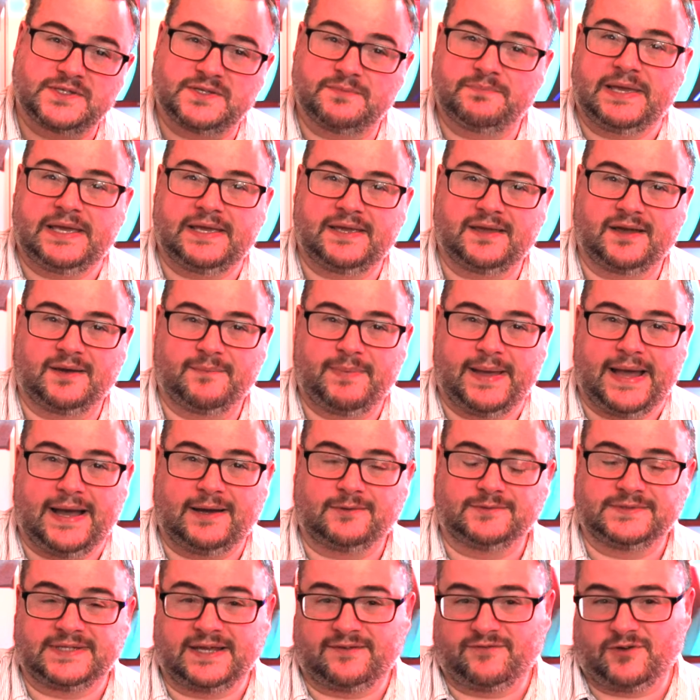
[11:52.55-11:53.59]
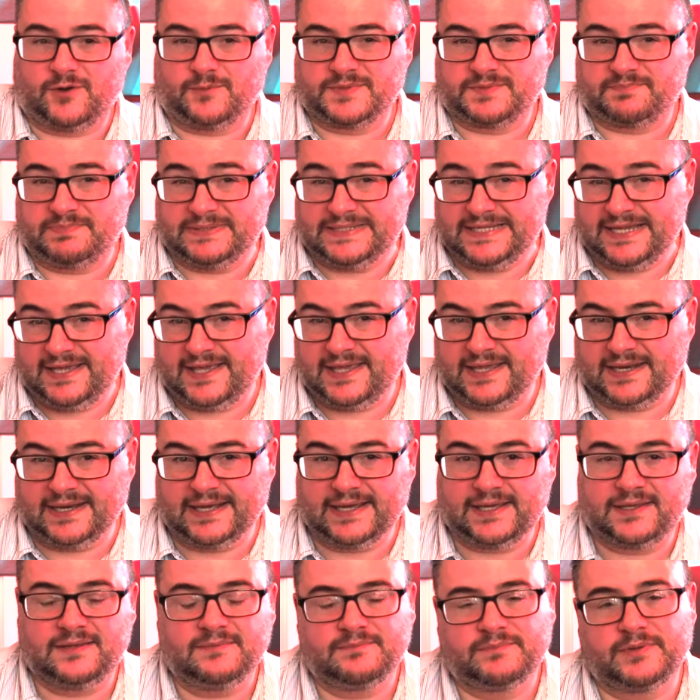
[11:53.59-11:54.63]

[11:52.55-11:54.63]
to be about DevOps particularly,